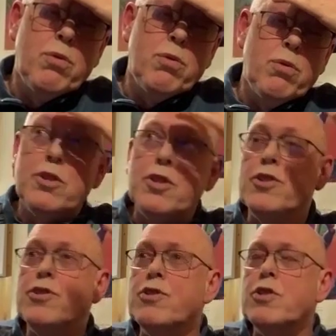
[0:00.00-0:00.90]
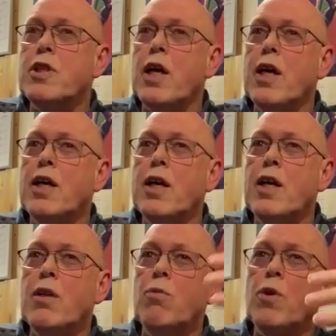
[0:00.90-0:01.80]
I just take
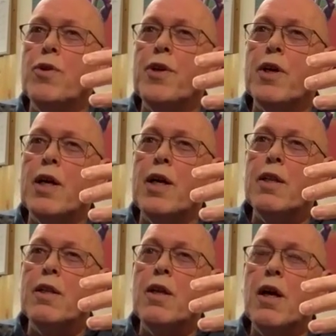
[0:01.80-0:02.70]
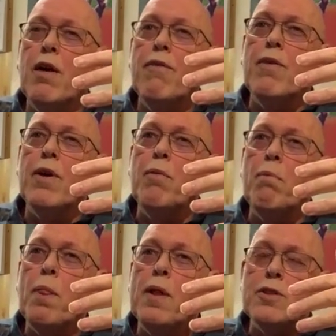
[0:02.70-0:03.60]
in what I can have
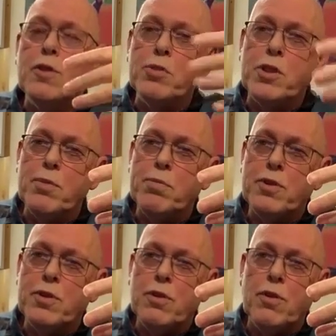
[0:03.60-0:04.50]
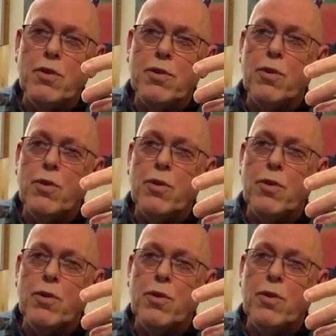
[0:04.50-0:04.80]
um, subscription on,